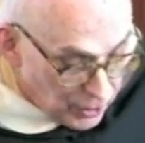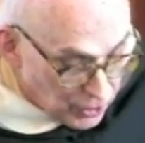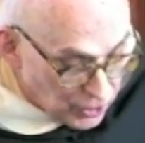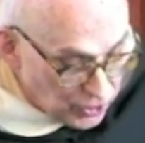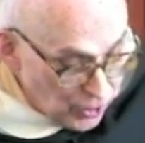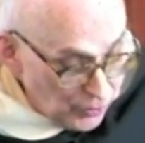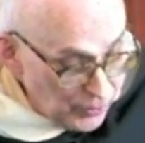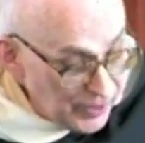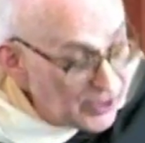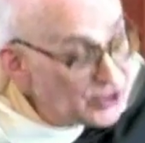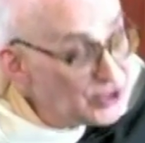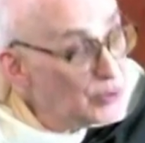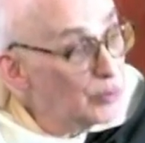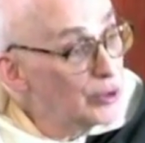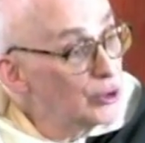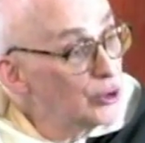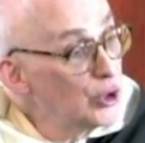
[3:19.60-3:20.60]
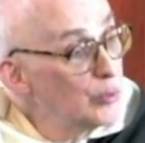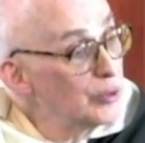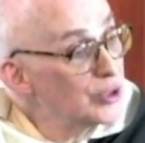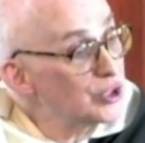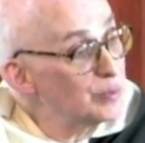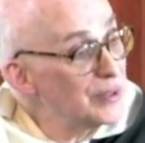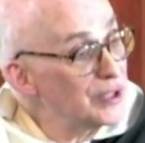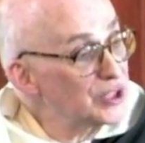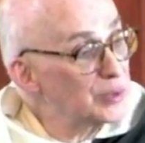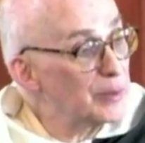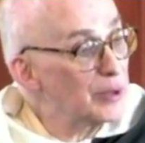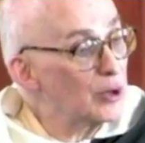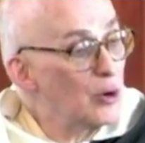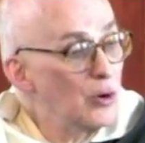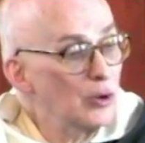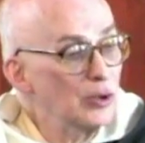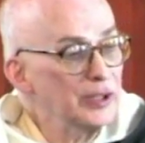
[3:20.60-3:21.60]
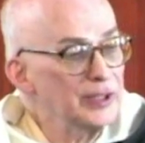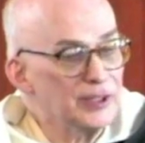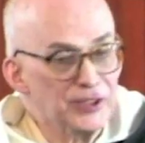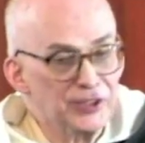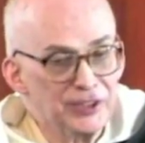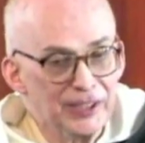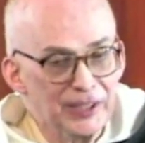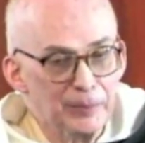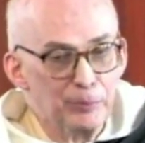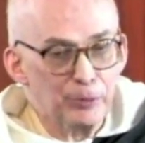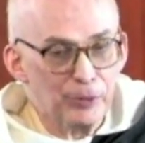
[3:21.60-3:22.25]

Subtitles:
So it is that when Newman speaks about holiness in